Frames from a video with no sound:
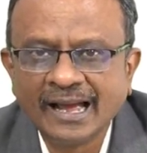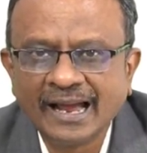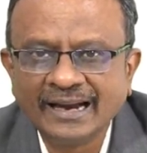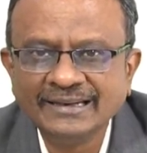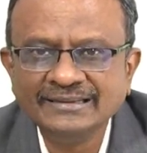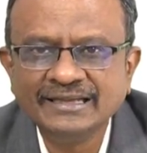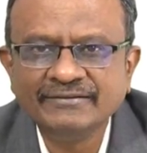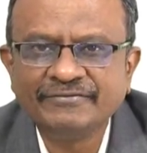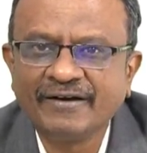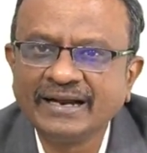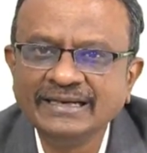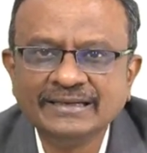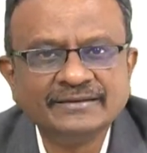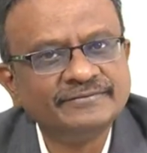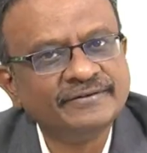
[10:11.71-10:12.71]
And they
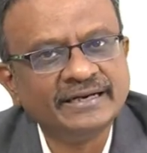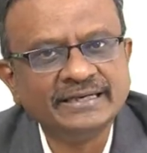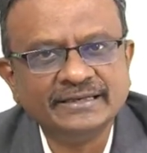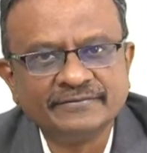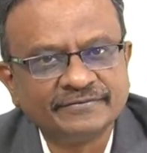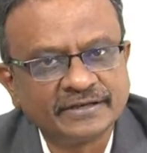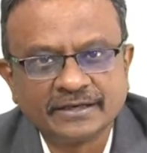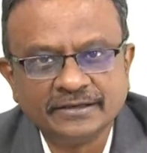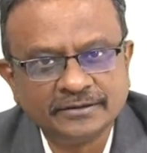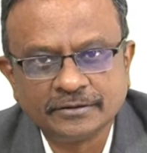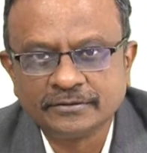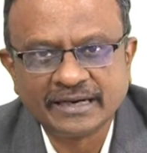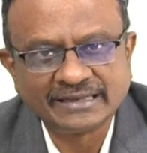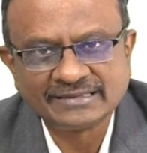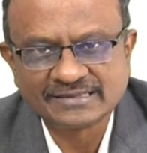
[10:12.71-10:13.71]
find it very difficult to
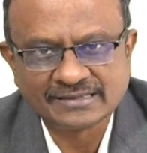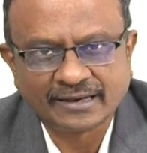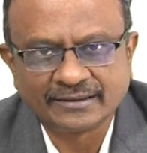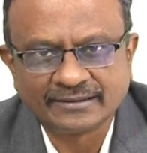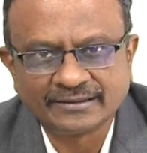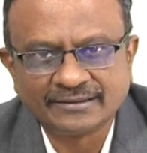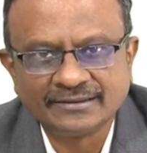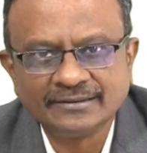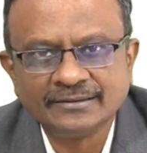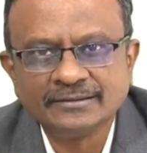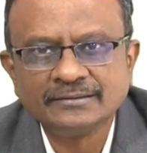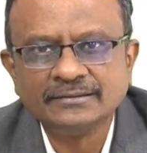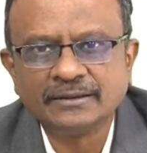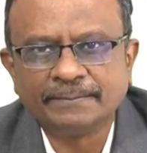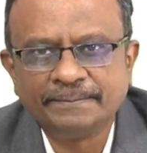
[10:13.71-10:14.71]
get started.
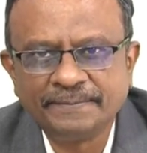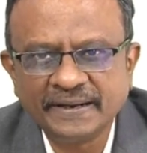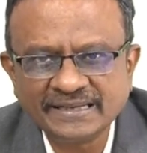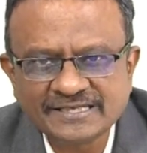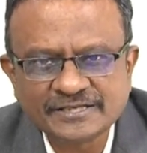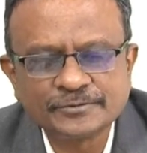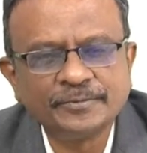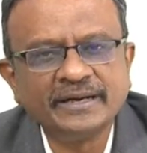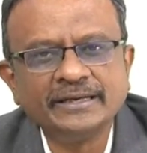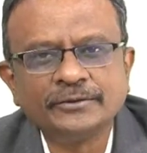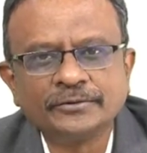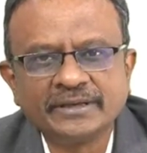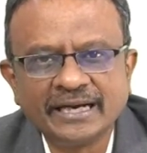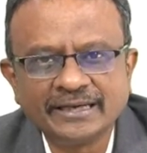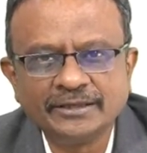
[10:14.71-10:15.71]
The best way to
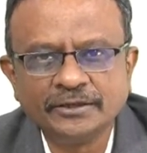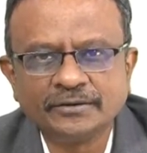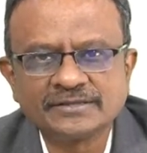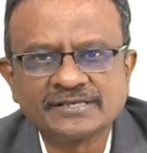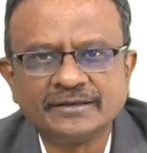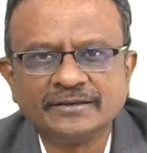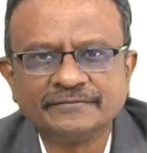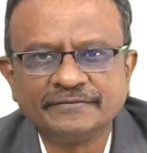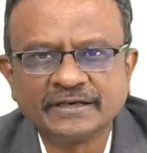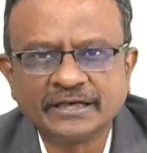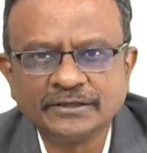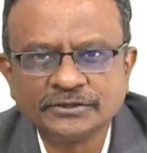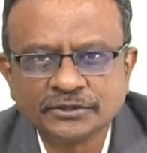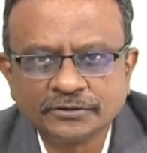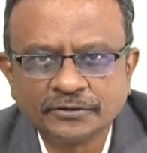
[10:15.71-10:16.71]
get your
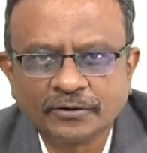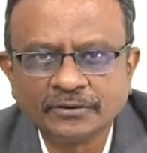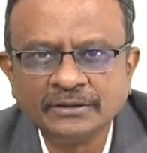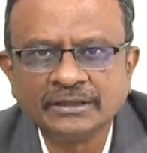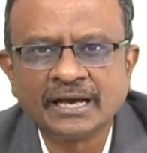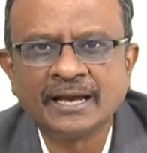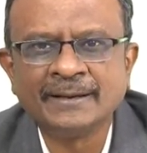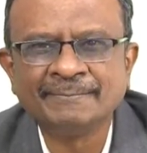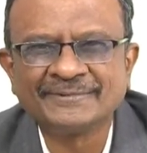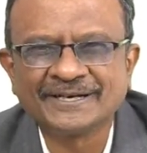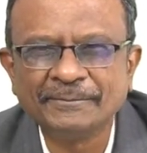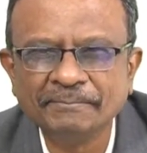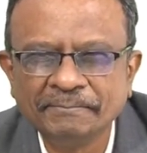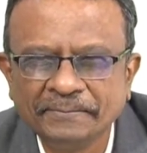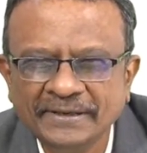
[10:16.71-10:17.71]
certification on time,
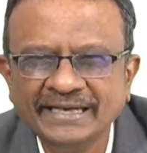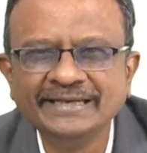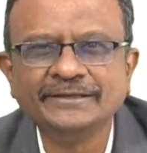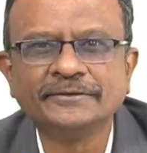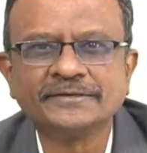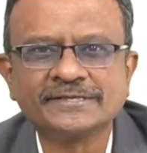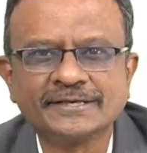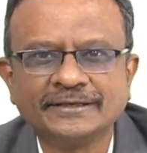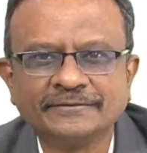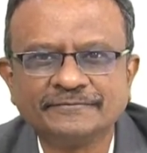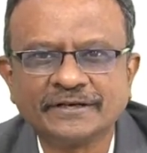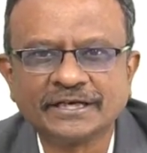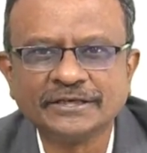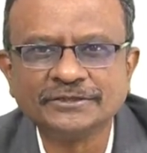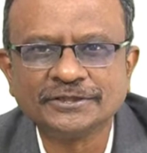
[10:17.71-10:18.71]
complete your
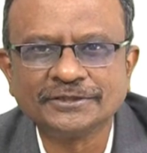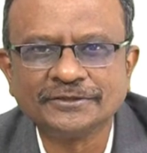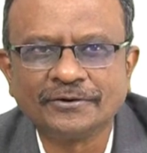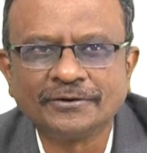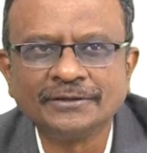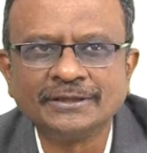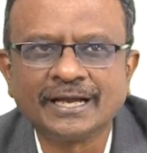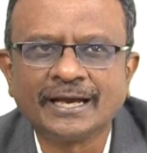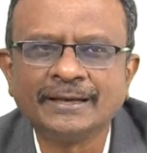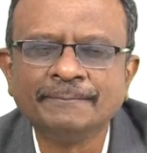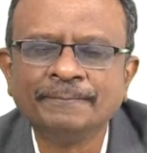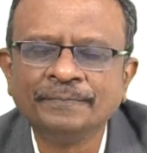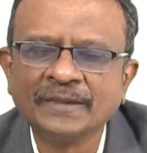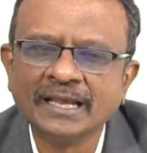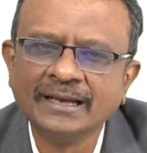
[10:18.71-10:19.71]
certification on time,
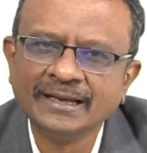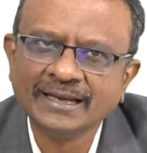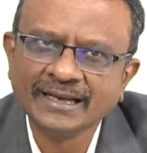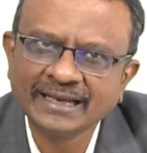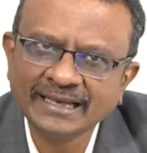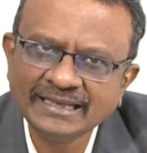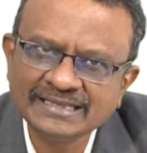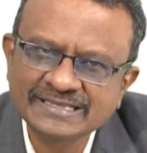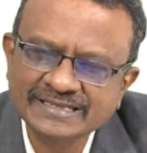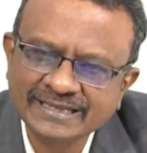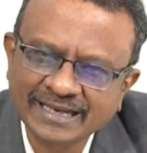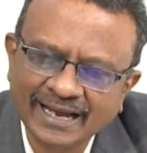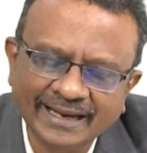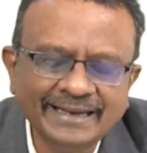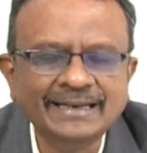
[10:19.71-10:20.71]
is
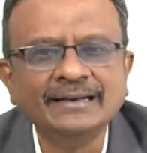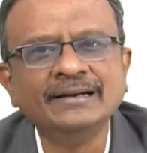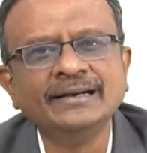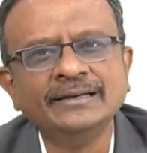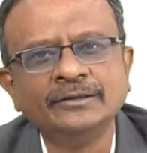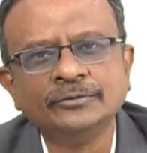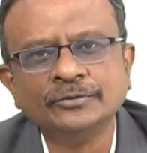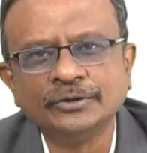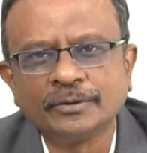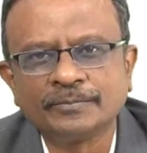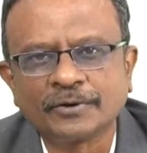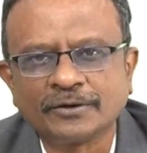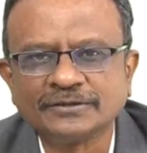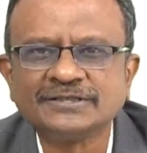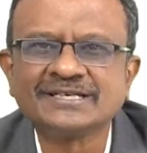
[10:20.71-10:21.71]
kindly do your
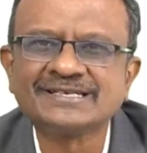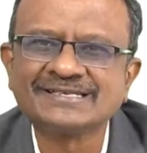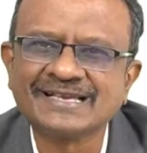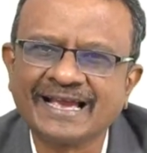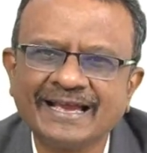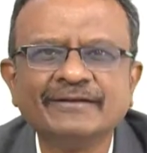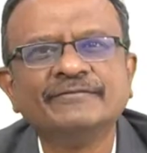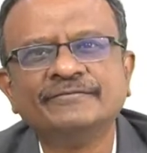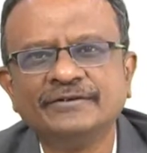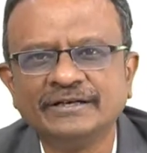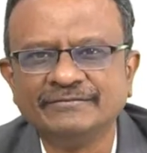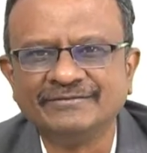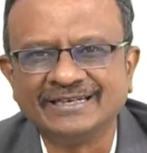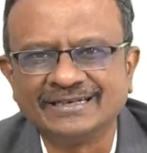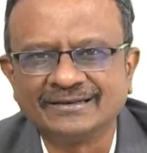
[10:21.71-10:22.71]
projects every
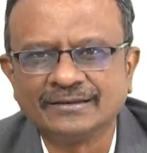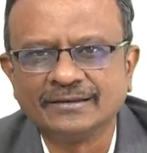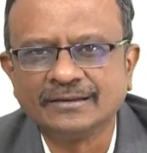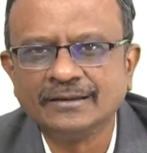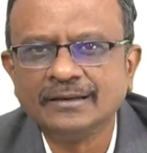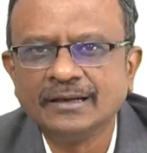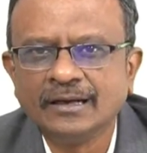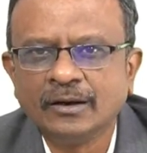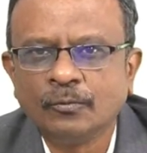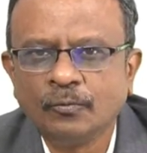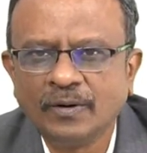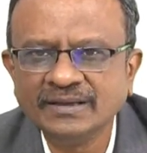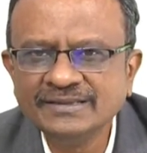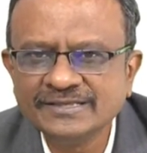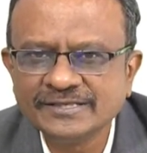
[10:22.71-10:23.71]
week.
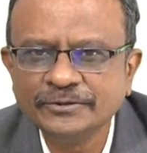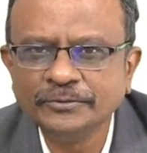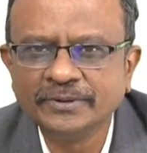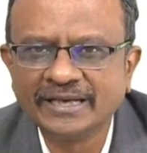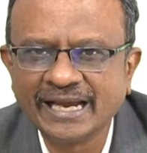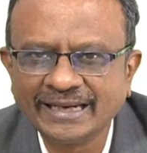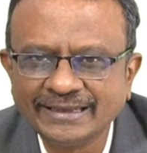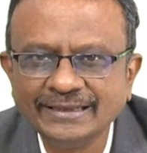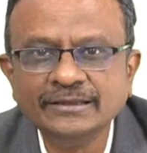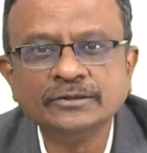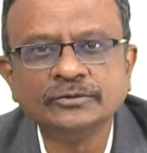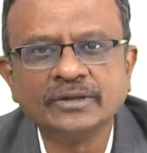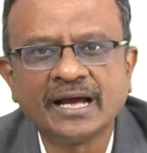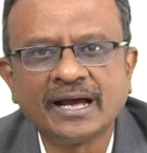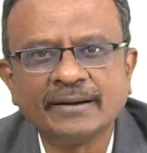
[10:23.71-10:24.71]
Once you get into
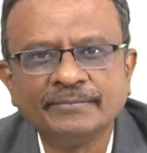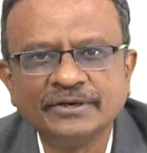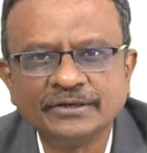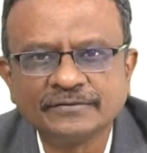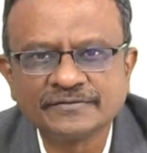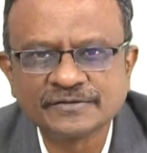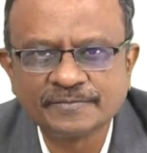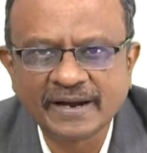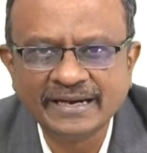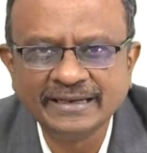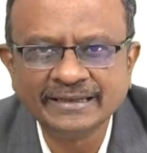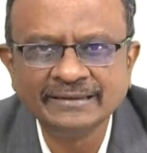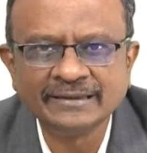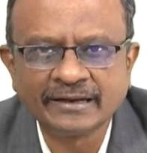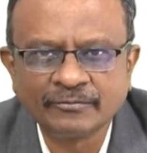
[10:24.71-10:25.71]
the habit of
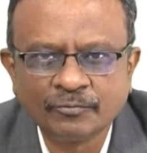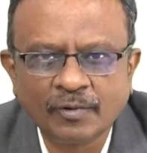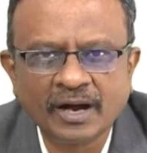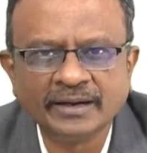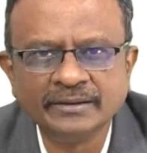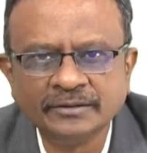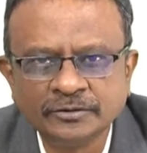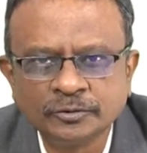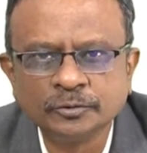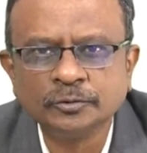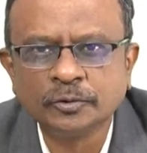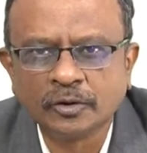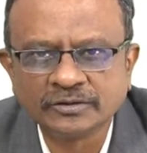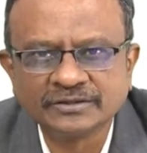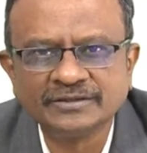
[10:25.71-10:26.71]
spending that 1, 2,
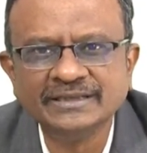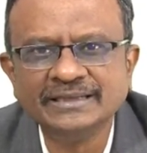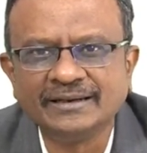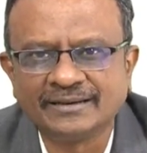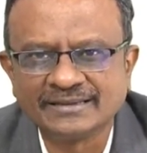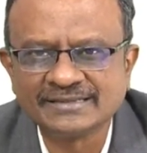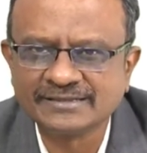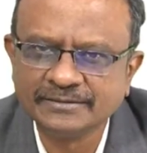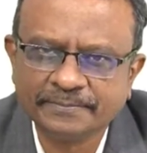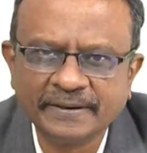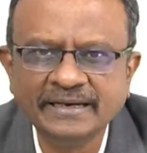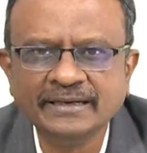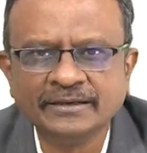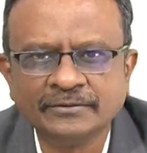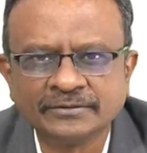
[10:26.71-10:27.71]
or 3 hours,
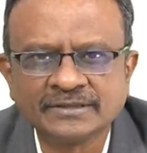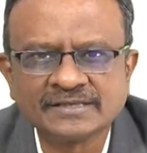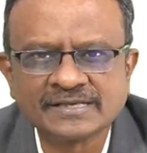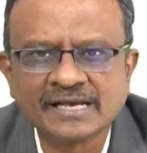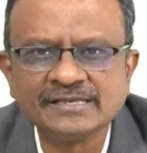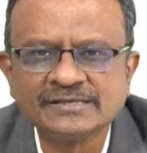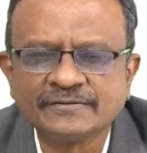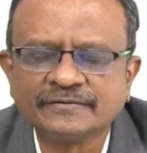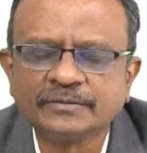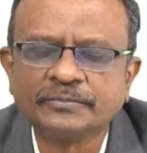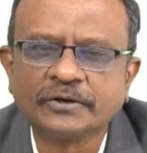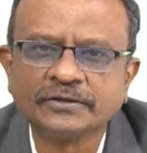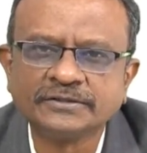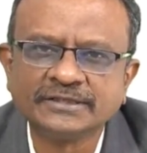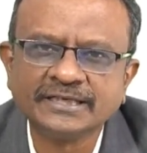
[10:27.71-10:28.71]
depending on the size of the
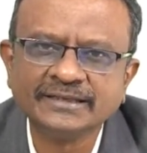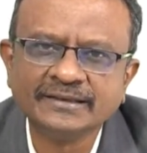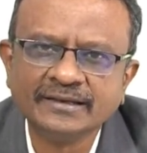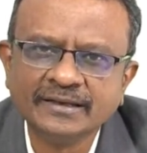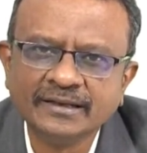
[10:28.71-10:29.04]
project,